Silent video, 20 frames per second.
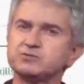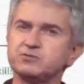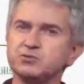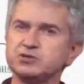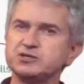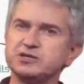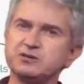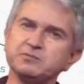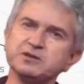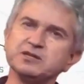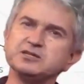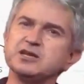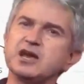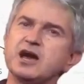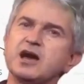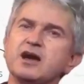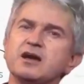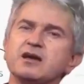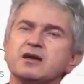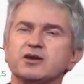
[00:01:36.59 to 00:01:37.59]

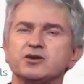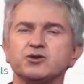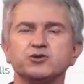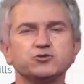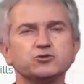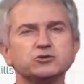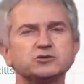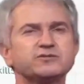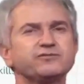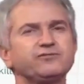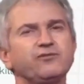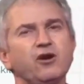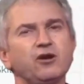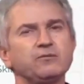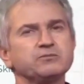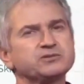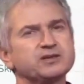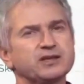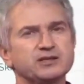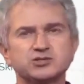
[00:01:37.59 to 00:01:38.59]
multimedia, use
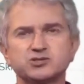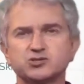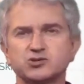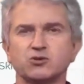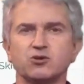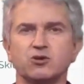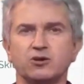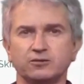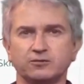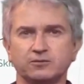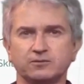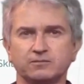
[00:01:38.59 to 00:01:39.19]
forms, and so on.